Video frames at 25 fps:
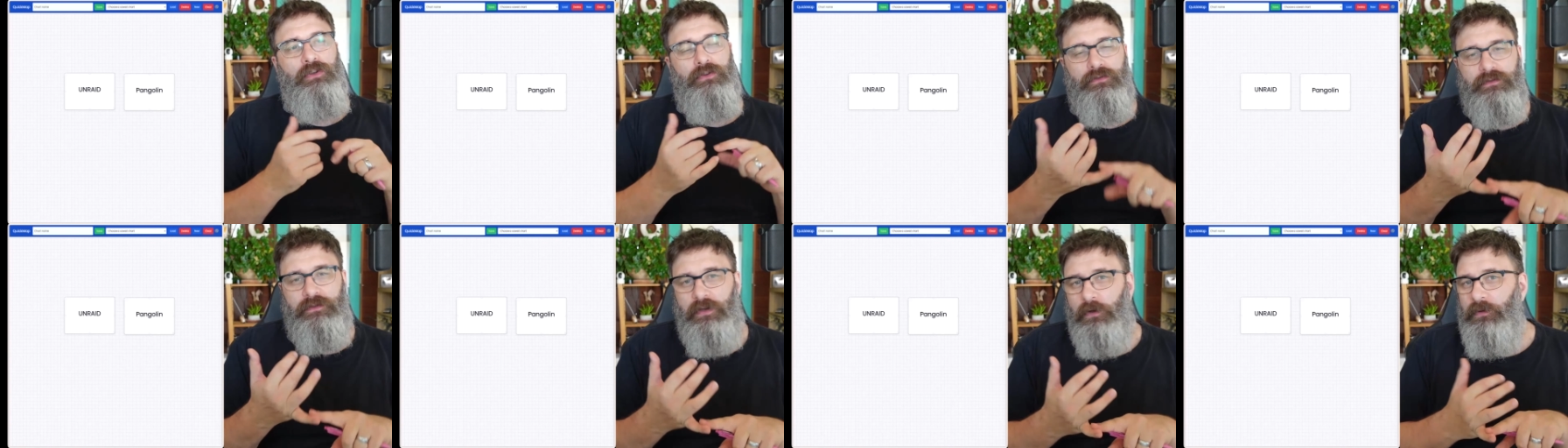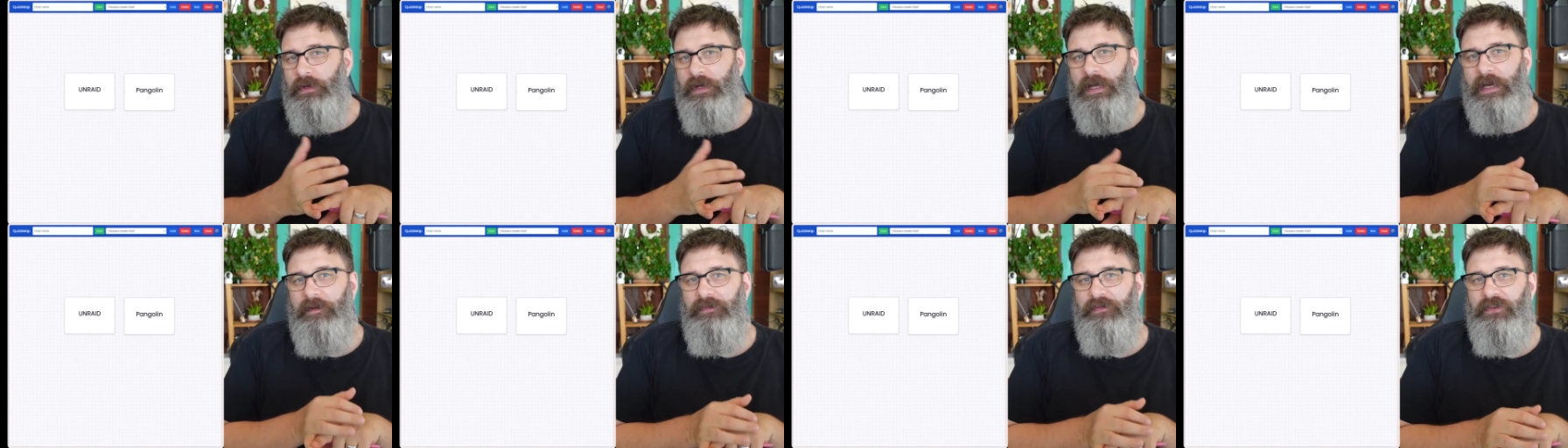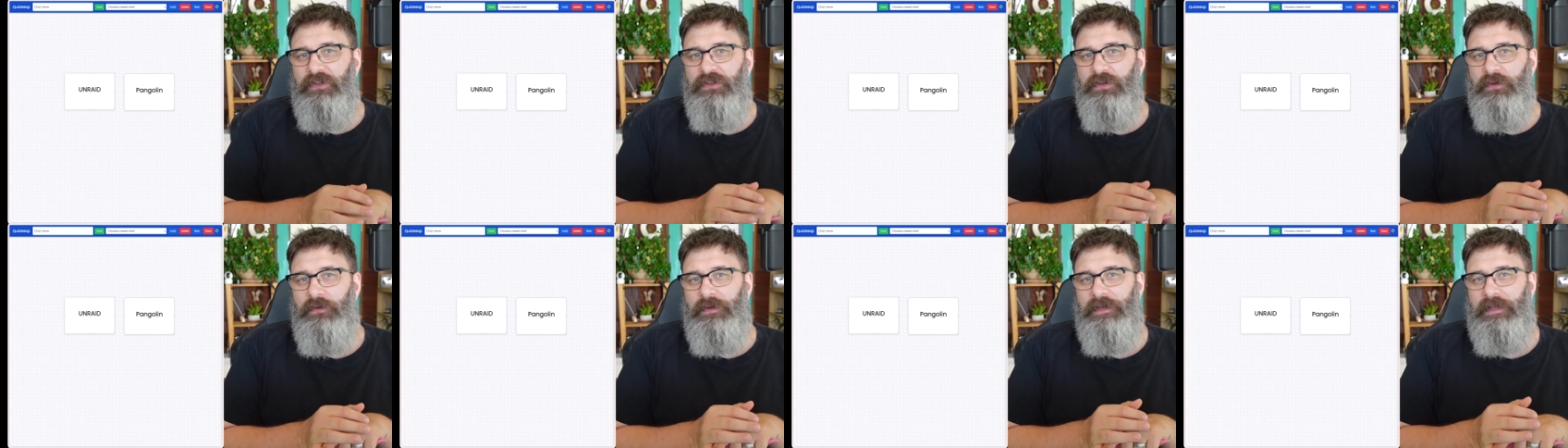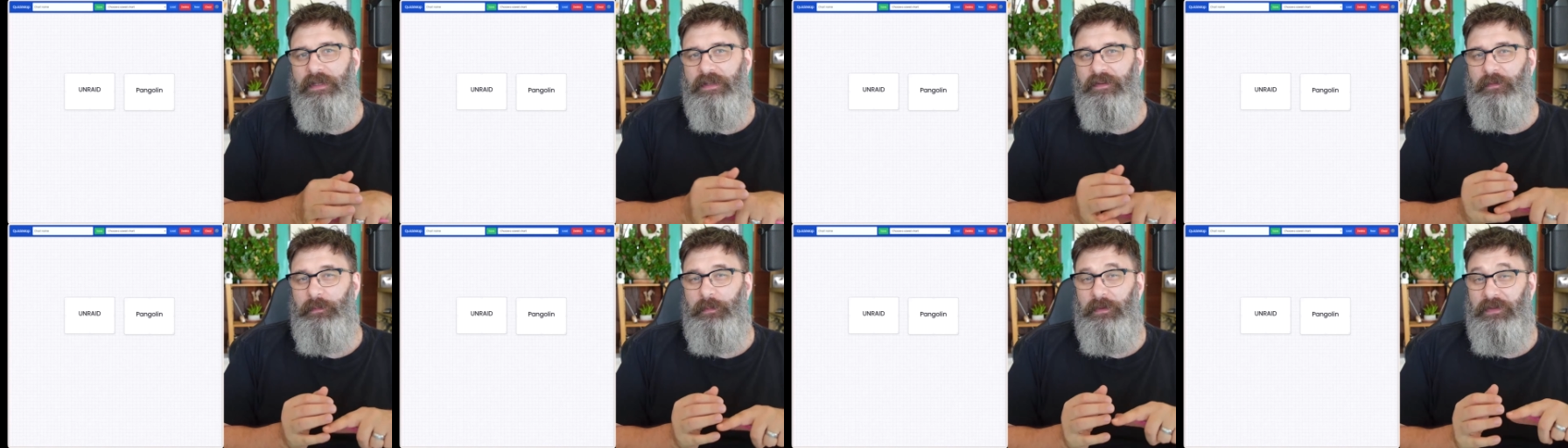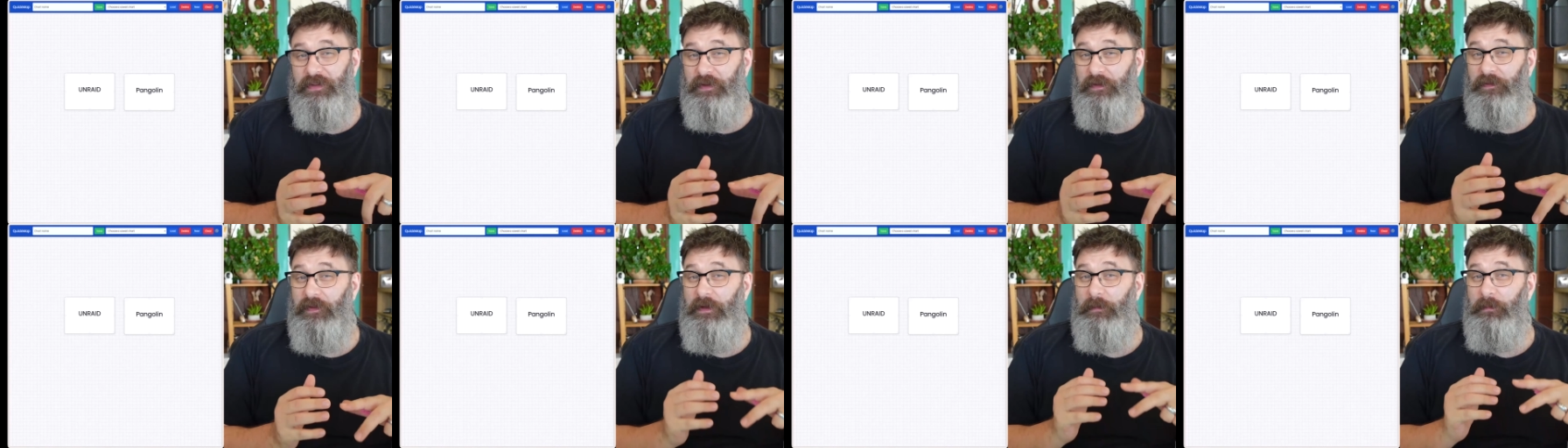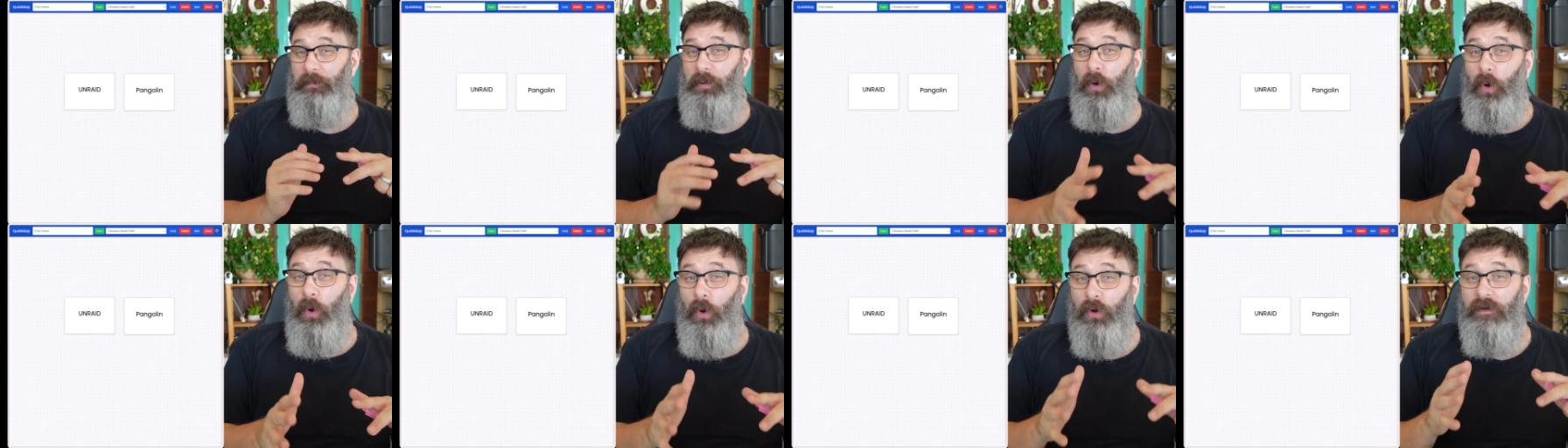You don't have to do any specific
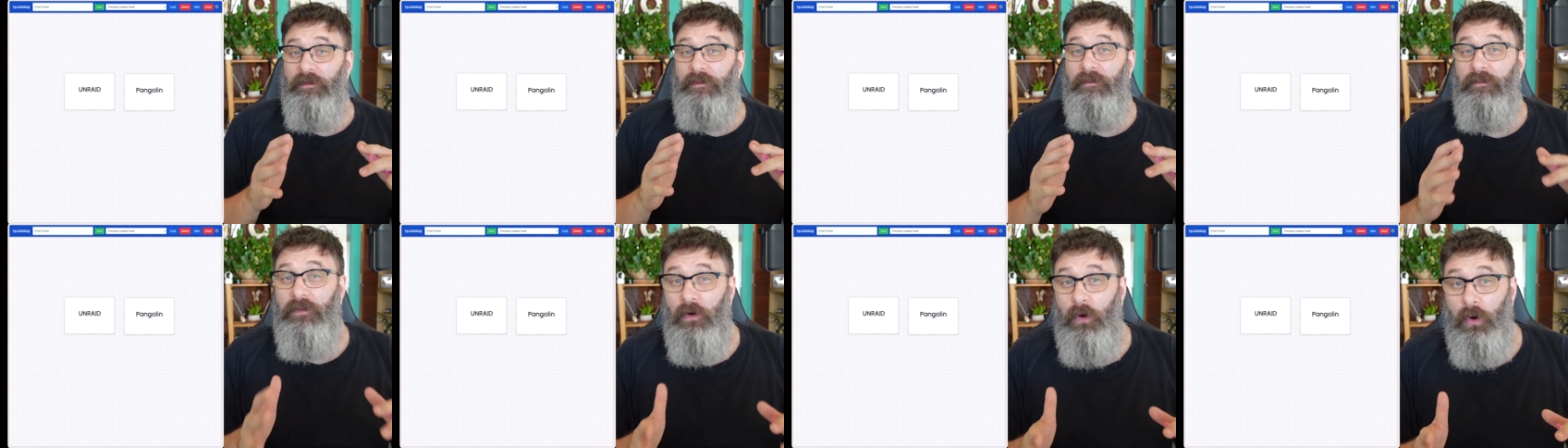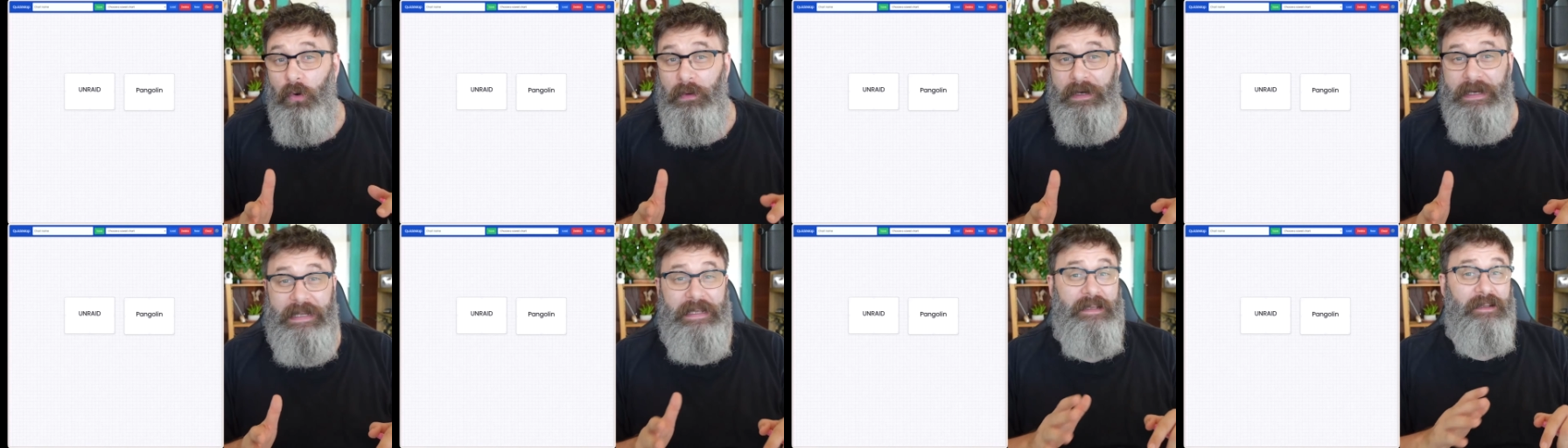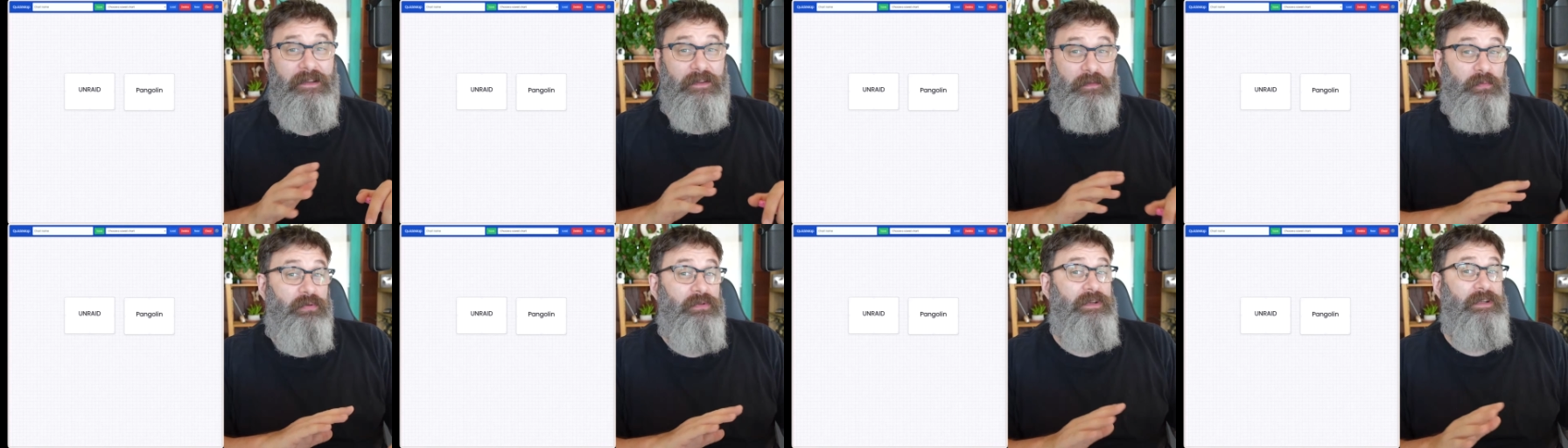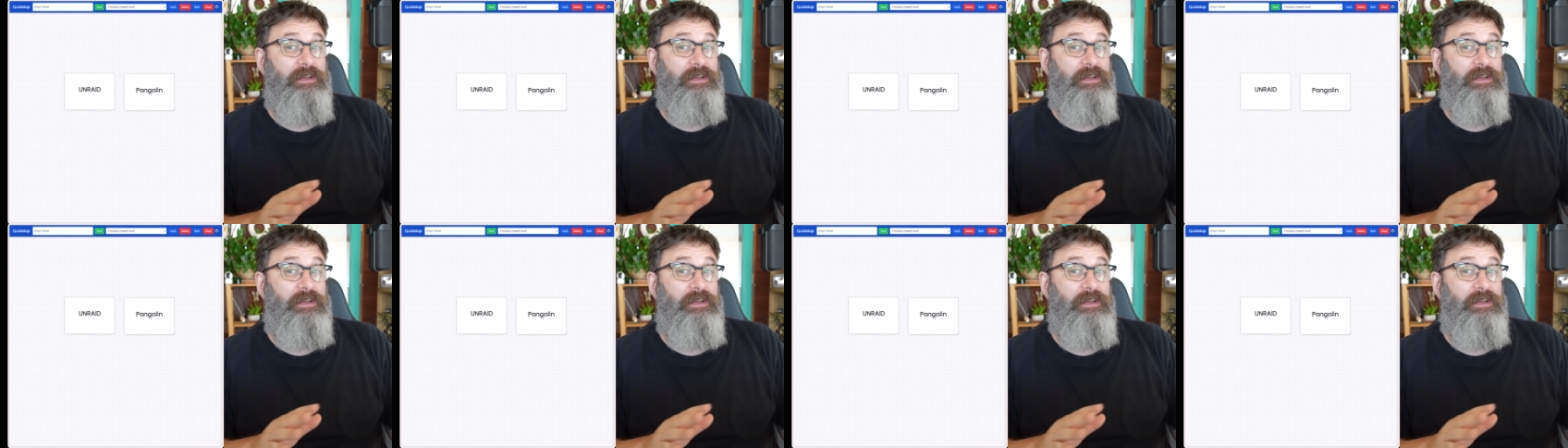port forwarding. It's pretty